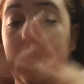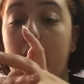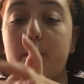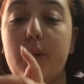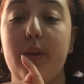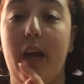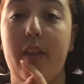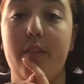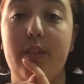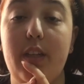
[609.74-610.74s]
I upload
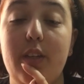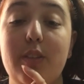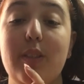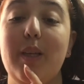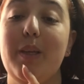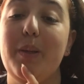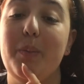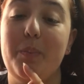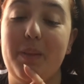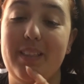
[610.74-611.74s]
other videos,
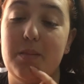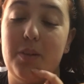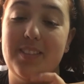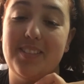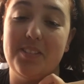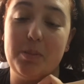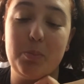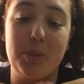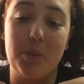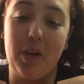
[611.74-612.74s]
please press the
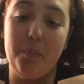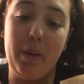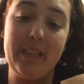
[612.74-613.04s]
subscribe